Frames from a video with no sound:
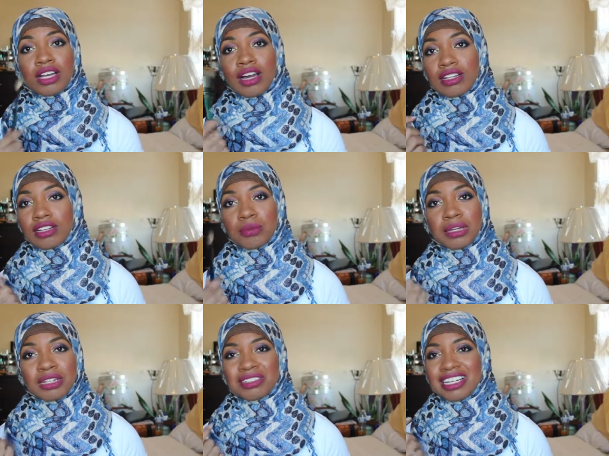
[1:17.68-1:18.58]
color,
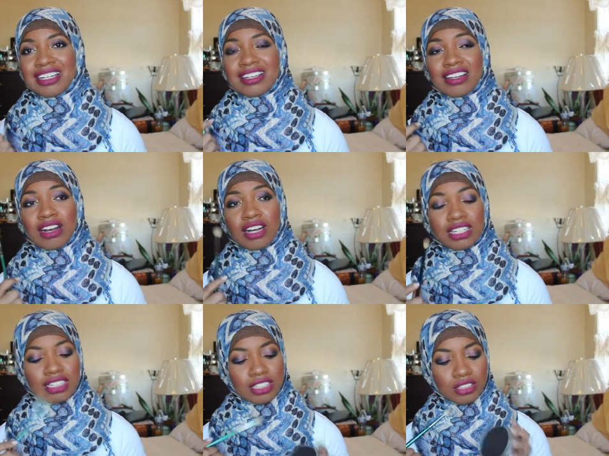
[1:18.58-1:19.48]
pigment, anything
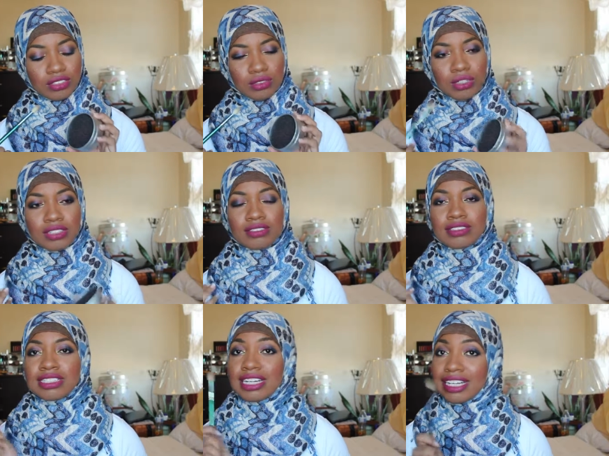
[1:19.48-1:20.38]
on and then you, well,
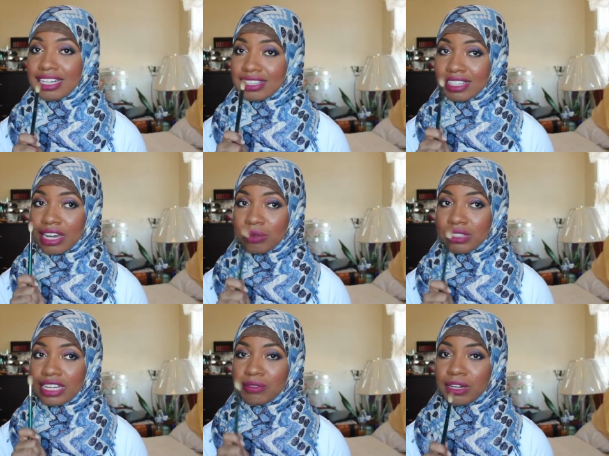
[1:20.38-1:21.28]
not anything. I
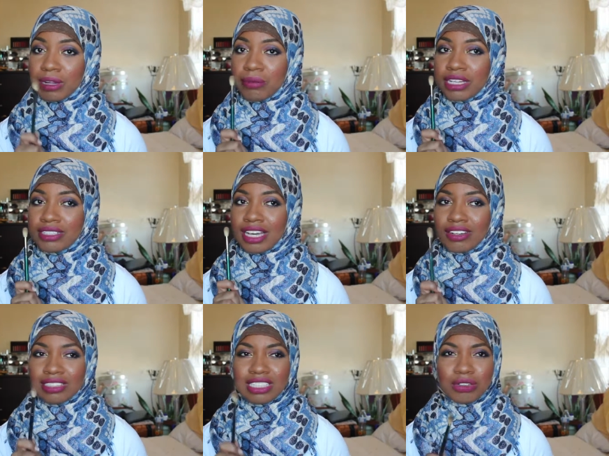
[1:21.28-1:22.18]
would not recommend, I
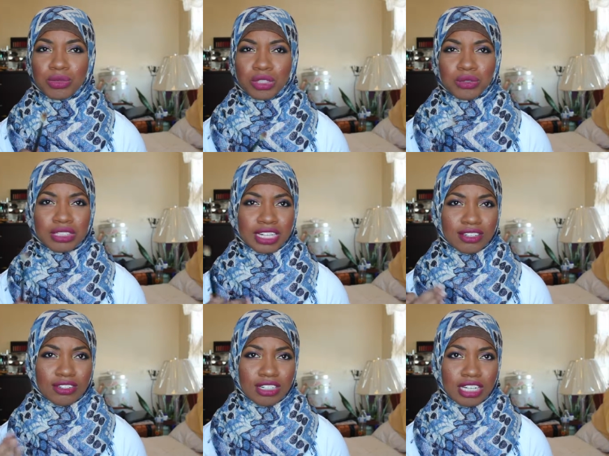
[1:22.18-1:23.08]
don't think it would work with
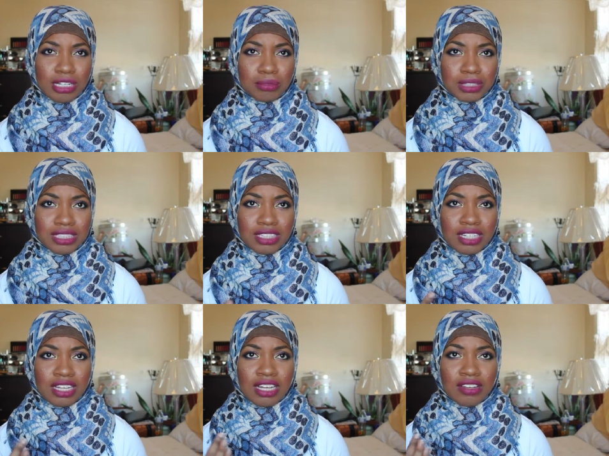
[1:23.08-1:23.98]
like creams,
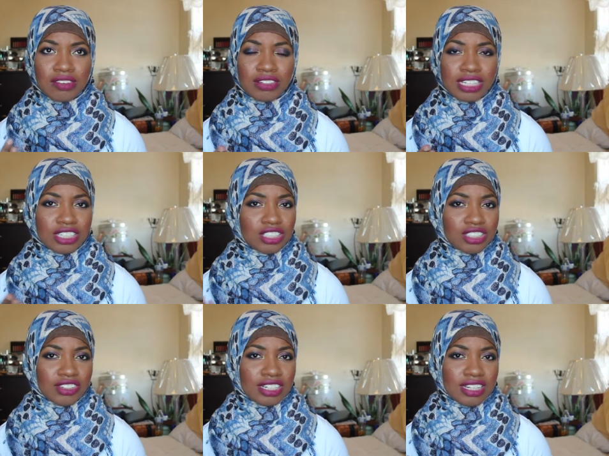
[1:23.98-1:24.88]

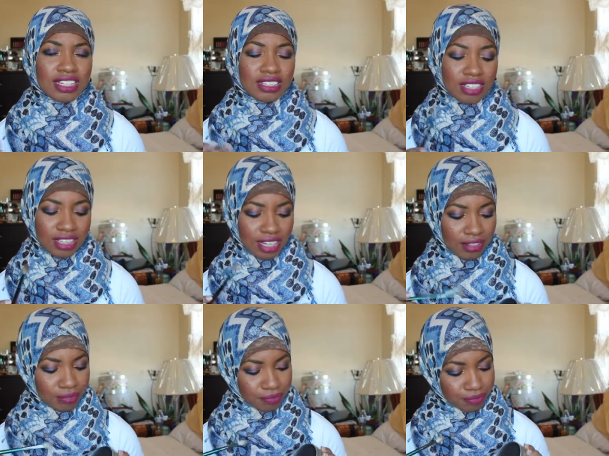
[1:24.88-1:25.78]
foundations, or anything like
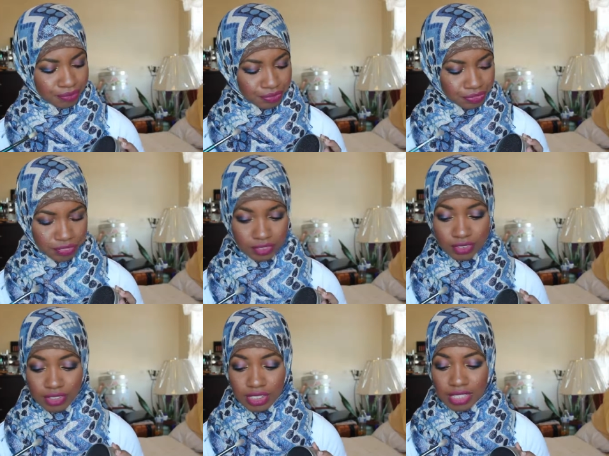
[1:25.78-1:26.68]
that.
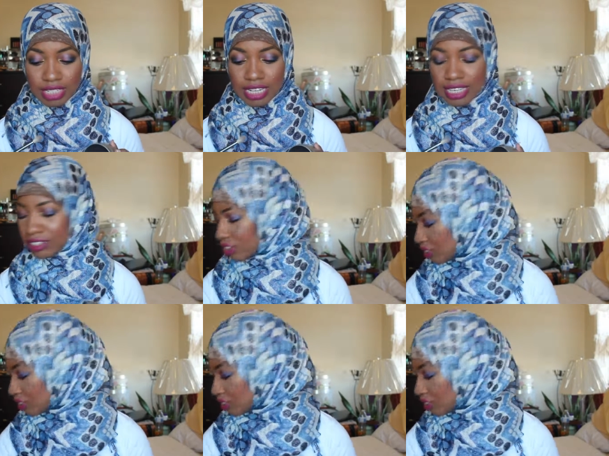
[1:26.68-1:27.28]
And